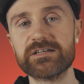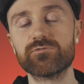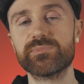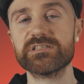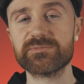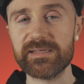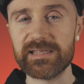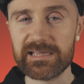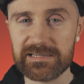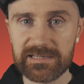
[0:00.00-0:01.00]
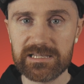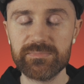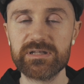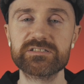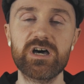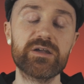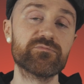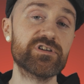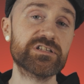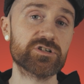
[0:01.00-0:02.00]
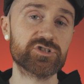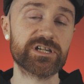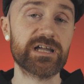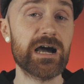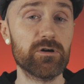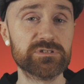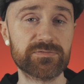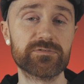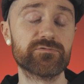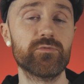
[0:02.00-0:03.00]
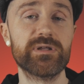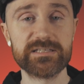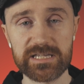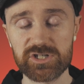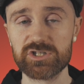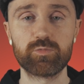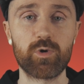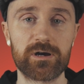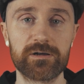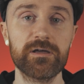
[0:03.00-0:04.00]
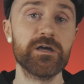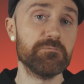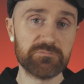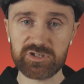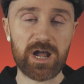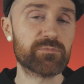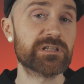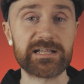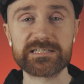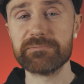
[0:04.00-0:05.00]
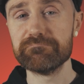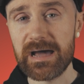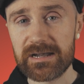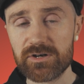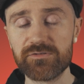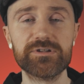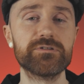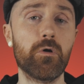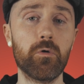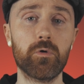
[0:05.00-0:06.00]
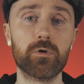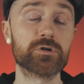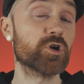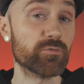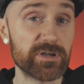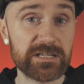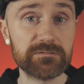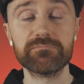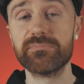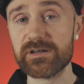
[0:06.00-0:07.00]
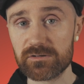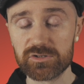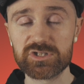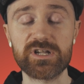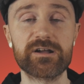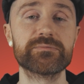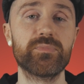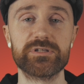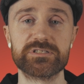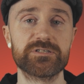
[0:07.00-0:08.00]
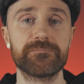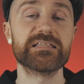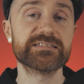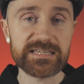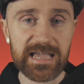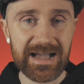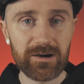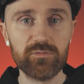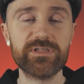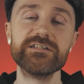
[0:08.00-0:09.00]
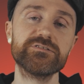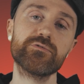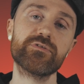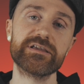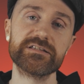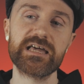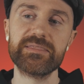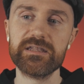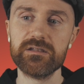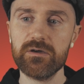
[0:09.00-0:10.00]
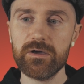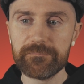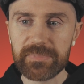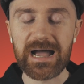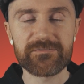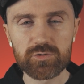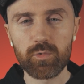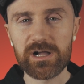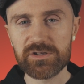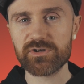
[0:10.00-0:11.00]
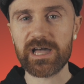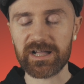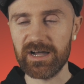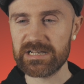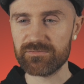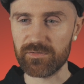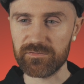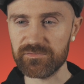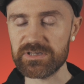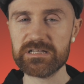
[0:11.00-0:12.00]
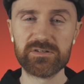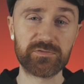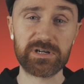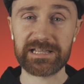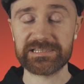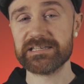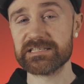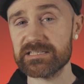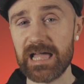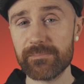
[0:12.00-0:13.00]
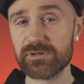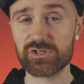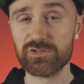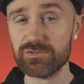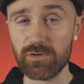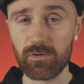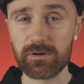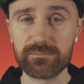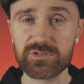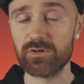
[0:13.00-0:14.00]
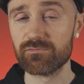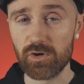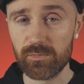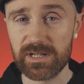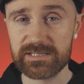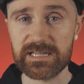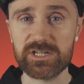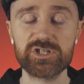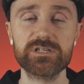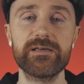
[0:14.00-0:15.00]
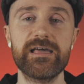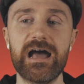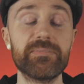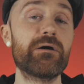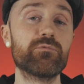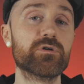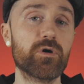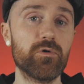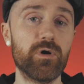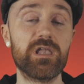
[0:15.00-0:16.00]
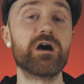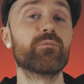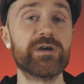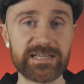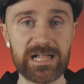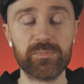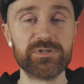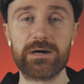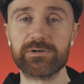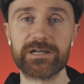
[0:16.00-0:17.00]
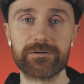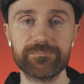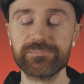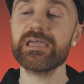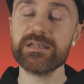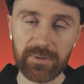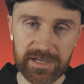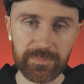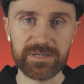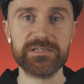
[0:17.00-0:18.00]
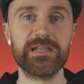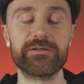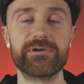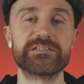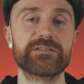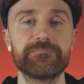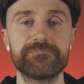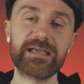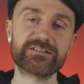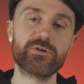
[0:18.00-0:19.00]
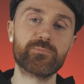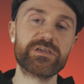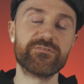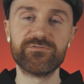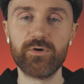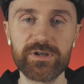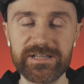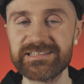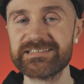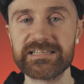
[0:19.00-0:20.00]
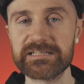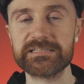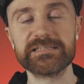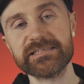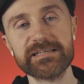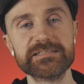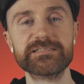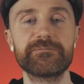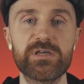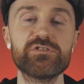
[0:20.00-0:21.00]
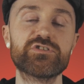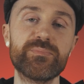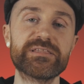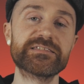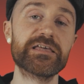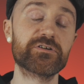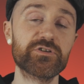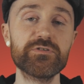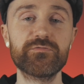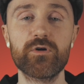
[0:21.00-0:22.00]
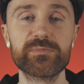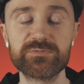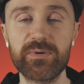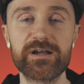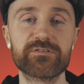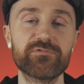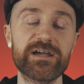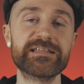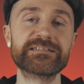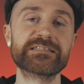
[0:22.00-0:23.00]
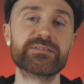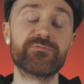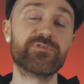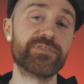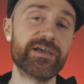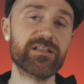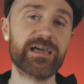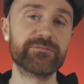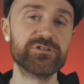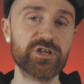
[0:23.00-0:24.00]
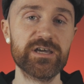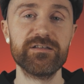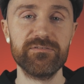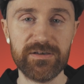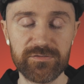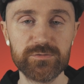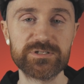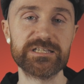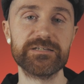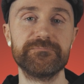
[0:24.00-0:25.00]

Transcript: here would be spend a little bit of time researching how different romanizations work. Start with like say Mandarin or Korean, they're good starting points. And see how they do things and then after a while you get kind of a feel for like the established norms of romanization and that will go a long way to helping you out here in my opinion anyways next up we have Pheonican 66 who submits their cuneiform inspired writing system for their language Devhusi